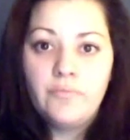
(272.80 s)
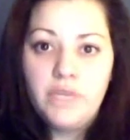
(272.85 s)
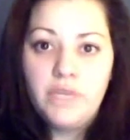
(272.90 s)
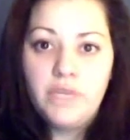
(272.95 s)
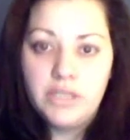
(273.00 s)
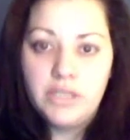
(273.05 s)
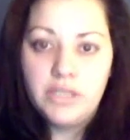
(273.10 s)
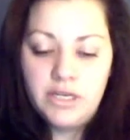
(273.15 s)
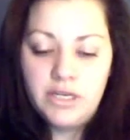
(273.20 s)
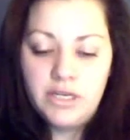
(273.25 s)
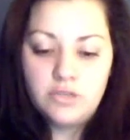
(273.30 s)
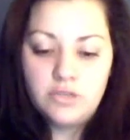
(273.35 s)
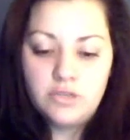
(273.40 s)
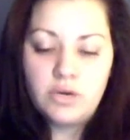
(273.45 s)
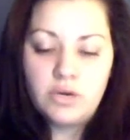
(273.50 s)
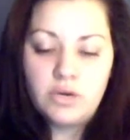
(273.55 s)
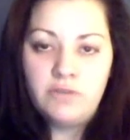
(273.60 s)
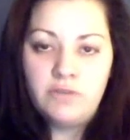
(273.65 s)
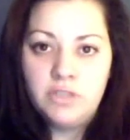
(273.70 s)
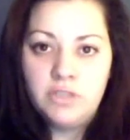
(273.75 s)
It kind of
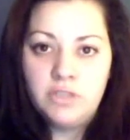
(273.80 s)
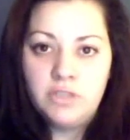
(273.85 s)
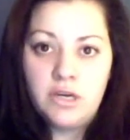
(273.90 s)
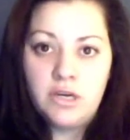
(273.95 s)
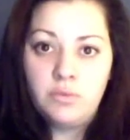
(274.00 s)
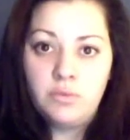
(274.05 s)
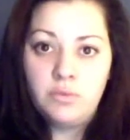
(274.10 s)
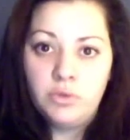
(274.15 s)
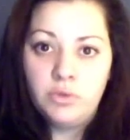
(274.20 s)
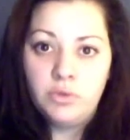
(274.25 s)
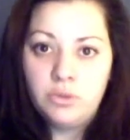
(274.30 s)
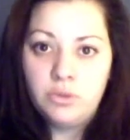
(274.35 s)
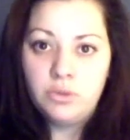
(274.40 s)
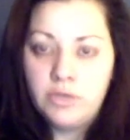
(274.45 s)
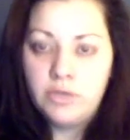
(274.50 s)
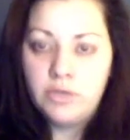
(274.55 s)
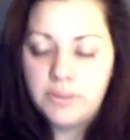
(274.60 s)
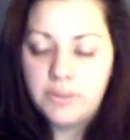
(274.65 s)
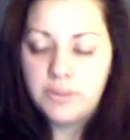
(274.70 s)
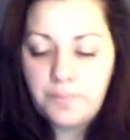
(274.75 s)
traveled up really
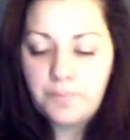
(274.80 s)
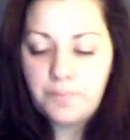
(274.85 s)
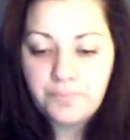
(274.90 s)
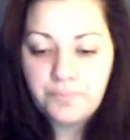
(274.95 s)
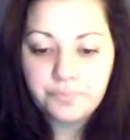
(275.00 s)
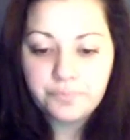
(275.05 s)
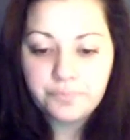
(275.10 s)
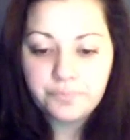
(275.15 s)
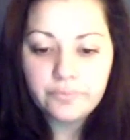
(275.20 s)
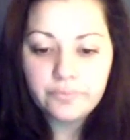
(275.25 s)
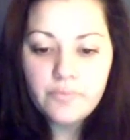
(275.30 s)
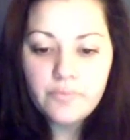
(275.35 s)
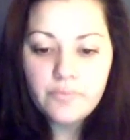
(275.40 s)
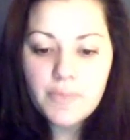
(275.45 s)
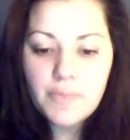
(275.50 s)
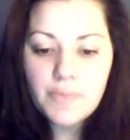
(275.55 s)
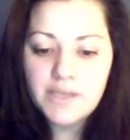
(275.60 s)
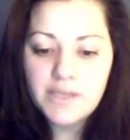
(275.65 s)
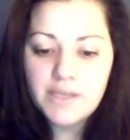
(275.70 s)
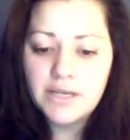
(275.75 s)
quick.
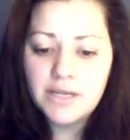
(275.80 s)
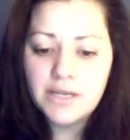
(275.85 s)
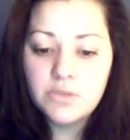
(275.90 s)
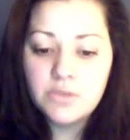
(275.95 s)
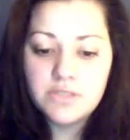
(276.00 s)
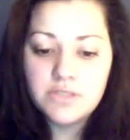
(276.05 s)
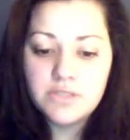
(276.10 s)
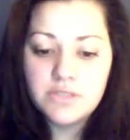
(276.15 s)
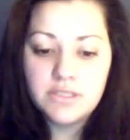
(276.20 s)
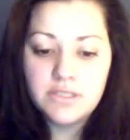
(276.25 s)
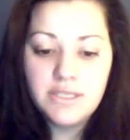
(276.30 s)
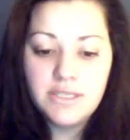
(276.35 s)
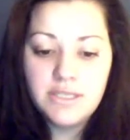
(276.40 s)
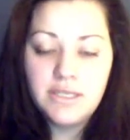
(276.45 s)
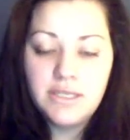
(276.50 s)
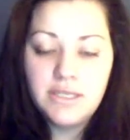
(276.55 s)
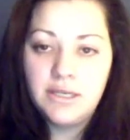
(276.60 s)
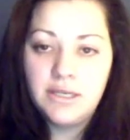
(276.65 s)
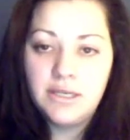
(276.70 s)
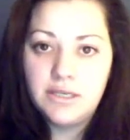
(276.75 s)
And I was
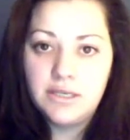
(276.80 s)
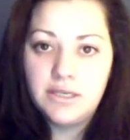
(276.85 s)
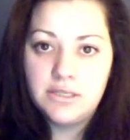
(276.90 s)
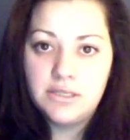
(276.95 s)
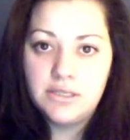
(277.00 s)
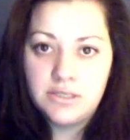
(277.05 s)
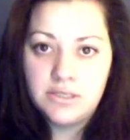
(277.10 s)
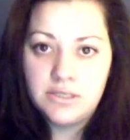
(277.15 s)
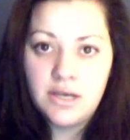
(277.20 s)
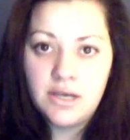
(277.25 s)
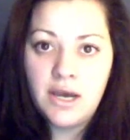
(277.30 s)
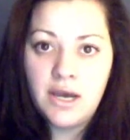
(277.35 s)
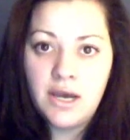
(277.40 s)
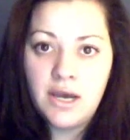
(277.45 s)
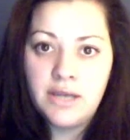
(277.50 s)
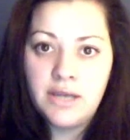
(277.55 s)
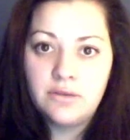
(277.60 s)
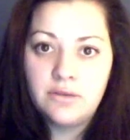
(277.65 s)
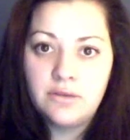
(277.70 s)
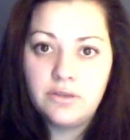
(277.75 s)
thinking
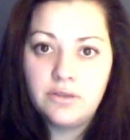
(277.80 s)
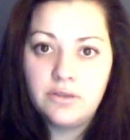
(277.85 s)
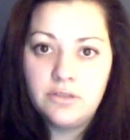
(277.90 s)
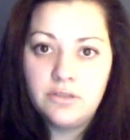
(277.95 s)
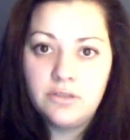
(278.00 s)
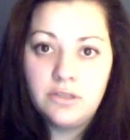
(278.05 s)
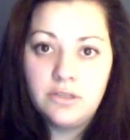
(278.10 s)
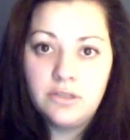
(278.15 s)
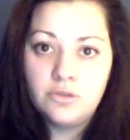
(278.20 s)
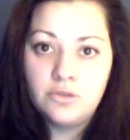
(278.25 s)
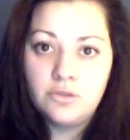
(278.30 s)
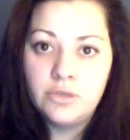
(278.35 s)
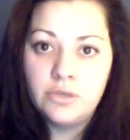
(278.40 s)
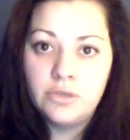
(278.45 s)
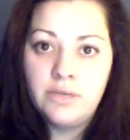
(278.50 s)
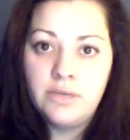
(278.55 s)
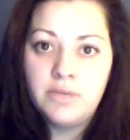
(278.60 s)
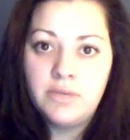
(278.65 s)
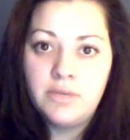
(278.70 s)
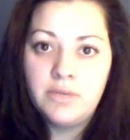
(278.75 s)
inside in the
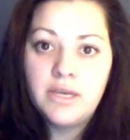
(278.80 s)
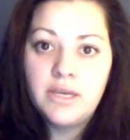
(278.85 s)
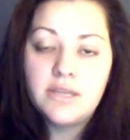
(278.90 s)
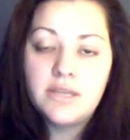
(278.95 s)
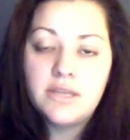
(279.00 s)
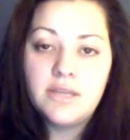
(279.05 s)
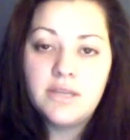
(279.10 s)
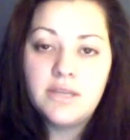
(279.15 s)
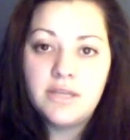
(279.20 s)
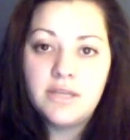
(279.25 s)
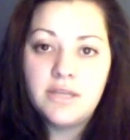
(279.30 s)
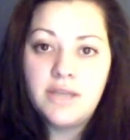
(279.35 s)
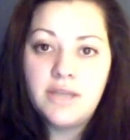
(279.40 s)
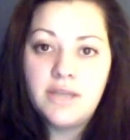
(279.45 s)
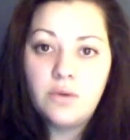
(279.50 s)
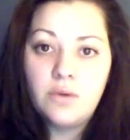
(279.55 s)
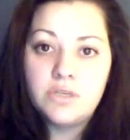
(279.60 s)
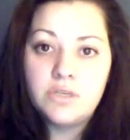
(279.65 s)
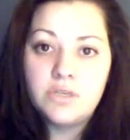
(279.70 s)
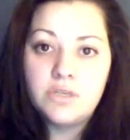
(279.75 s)
dream
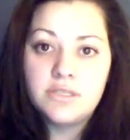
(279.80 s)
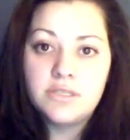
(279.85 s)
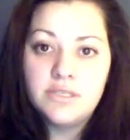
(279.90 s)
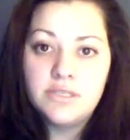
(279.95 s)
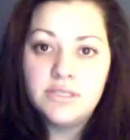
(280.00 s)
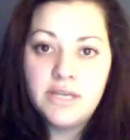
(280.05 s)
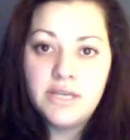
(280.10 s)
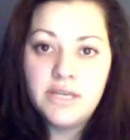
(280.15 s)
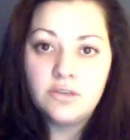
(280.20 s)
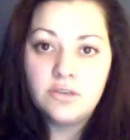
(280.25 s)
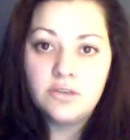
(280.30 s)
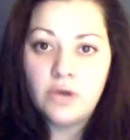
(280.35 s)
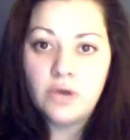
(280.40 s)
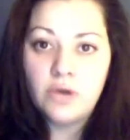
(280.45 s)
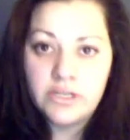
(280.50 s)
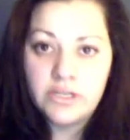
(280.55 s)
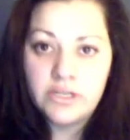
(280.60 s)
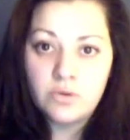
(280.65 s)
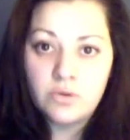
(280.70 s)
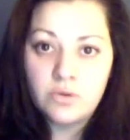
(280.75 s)
that was the dead in
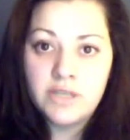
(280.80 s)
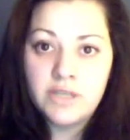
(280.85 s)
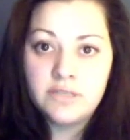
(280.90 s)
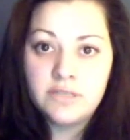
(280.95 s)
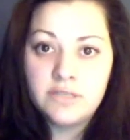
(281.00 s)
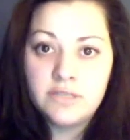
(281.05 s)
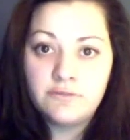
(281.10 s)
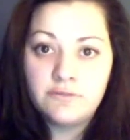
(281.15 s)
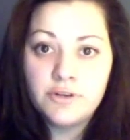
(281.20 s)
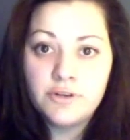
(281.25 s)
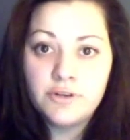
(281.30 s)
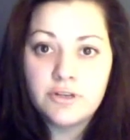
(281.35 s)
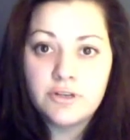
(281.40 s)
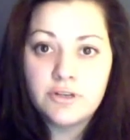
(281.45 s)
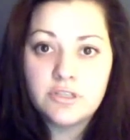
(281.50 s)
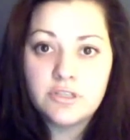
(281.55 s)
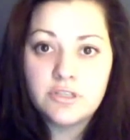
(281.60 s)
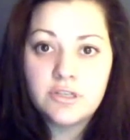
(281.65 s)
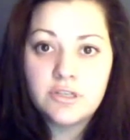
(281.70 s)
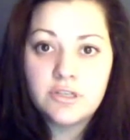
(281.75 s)
Christ rising
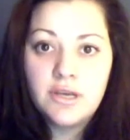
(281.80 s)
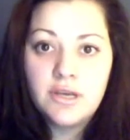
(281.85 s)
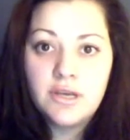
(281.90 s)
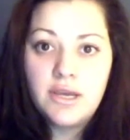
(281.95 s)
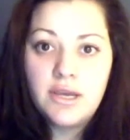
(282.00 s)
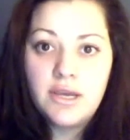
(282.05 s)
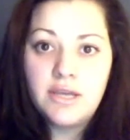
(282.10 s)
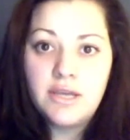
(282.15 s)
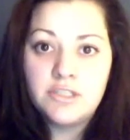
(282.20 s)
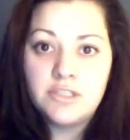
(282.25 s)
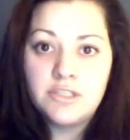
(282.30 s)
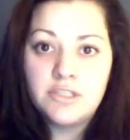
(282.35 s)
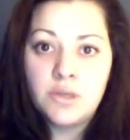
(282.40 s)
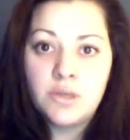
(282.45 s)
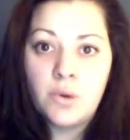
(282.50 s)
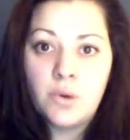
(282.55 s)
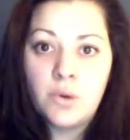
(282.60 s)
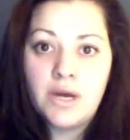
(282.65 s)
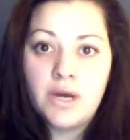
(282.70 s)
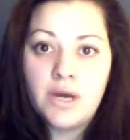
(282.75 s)
first. And
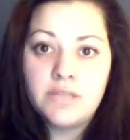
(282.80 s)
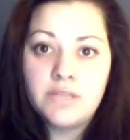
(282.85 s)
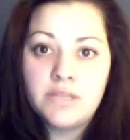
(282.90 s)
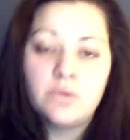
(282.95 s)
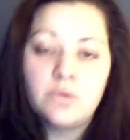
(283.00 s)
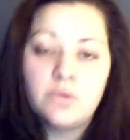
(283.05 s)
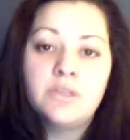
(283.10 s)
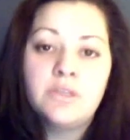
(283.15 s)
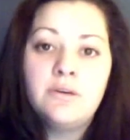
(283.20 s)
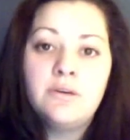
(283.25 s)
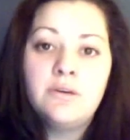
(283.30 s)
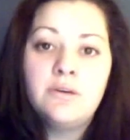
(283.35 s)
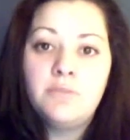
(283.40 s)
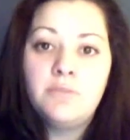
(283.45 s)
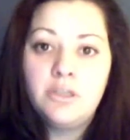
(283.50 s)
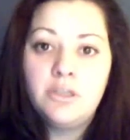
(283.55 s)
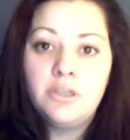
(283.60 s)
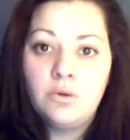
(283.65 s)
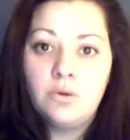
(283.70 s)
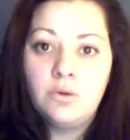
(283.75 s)
so I told them,
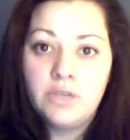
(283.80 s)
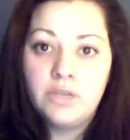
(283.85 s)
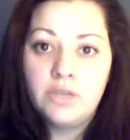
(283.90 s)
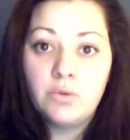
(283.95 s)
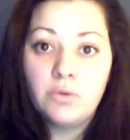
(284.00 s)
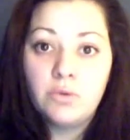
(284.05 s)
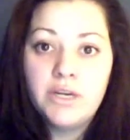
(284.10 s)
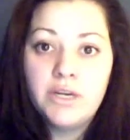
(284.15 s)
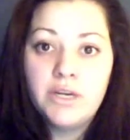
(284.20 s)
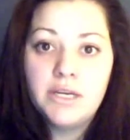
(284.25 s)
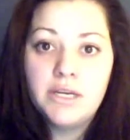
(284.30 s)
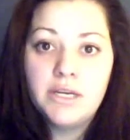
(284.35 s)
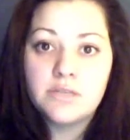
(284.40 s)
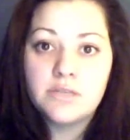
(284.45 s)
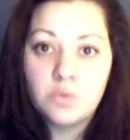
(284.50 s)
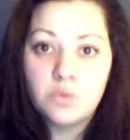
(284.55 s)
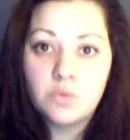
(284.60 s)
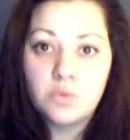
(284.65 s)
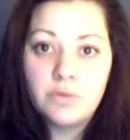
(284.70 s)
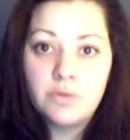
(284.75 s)
get ready
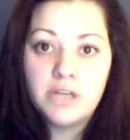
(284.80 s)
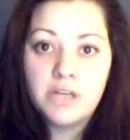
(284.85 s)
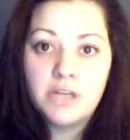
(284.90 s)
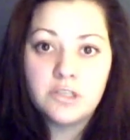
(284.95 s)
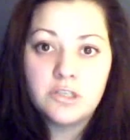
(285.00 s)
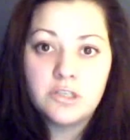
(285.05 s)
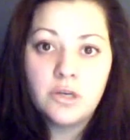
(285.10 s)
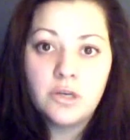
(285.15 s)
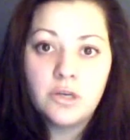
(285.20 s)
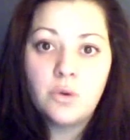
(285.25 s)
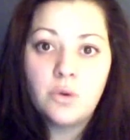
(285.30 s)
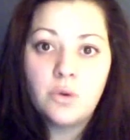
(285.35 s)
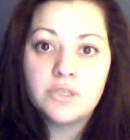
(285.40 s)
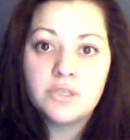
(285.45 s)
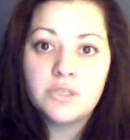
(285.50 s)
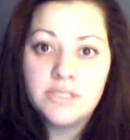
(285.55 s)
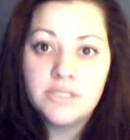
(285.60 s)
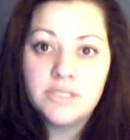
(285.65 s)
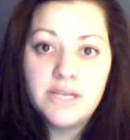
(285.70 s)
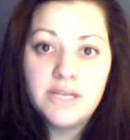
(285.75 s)
because we're about to go,
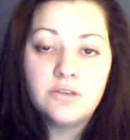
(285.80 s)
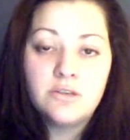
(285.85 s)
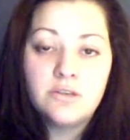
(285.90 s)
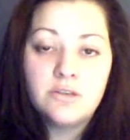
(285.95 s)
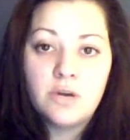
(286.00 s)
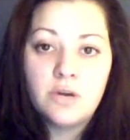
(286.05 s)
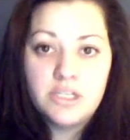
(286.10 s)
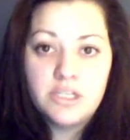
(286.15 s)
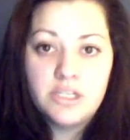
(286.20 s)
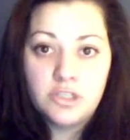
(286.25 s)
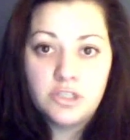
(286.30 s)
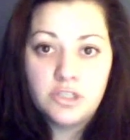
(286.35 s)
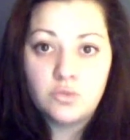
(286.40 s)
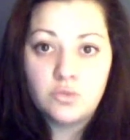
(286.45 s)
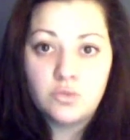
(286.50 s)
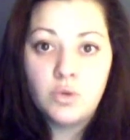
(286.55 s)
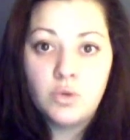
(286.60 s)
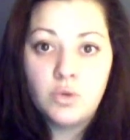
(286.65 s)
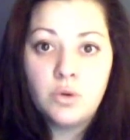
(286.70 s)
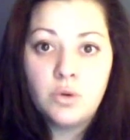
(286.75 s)
because the dead in Christ just
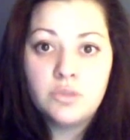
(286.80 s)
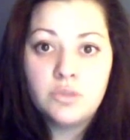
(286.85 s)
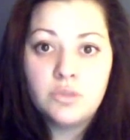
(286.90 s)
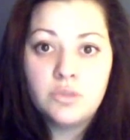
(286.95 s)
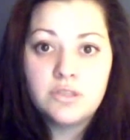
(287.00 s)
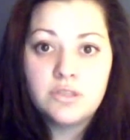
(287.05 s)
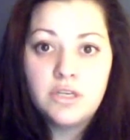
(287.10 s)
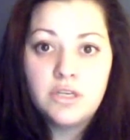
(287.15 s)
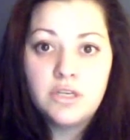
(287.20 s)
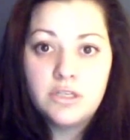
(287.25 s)
rose.